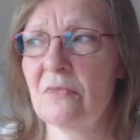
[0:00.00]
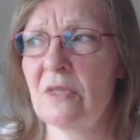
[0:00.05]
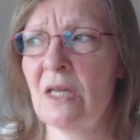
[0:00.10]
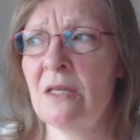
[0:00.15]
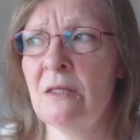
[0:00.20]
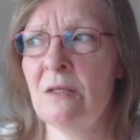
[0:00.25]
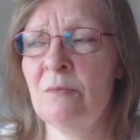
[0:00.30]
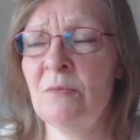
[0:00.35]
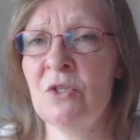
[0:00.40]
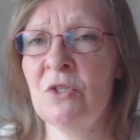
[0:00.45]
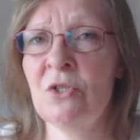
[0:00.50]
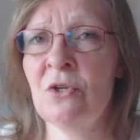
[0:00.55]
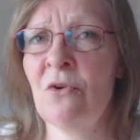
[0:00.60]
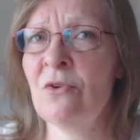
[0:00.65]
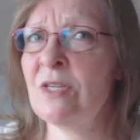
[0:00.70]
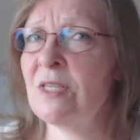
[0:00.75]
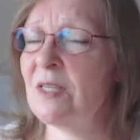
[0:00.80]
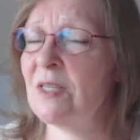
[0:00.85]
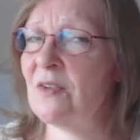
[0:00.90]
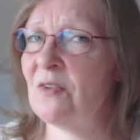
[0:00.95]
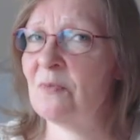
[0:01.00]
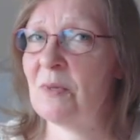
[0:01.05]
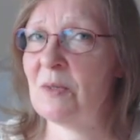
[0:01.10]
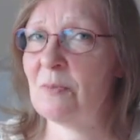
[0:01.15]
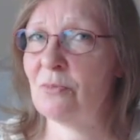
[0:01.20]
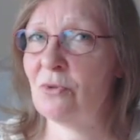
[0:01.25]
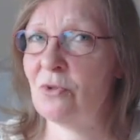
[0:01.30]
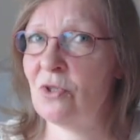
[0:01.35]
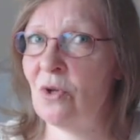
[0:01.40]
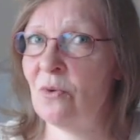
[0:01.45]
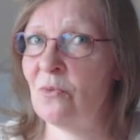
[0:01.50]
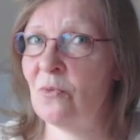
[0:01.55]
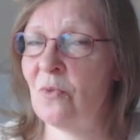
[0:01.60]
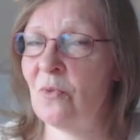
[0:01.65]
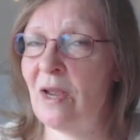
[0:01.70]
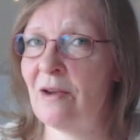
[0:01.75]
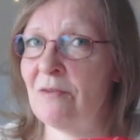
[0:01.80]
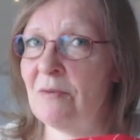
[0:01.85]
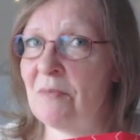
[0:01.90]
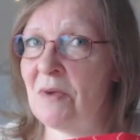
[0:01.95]
And the majority of people don't
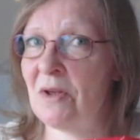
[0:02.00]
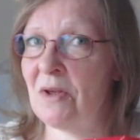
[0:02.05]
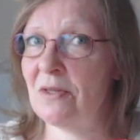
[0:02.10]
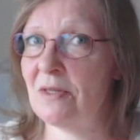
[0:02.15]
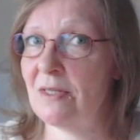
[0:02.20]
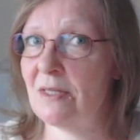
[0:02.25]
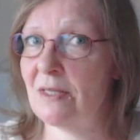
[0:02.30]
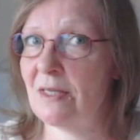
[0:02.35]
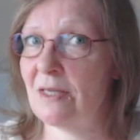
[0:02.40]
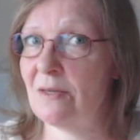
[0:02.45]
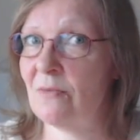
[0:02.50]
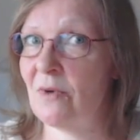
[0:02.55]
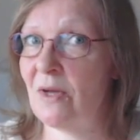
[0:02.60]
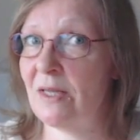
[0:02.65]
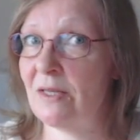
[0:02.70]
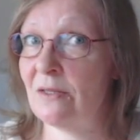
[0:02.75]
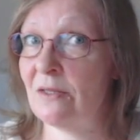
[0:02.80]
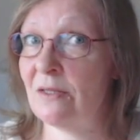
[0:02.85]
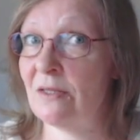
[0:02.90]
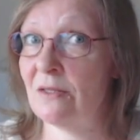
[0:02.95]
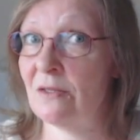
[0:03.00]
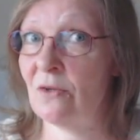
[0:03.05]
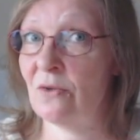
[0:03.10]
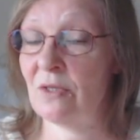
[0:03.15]
wear a mask in Wales,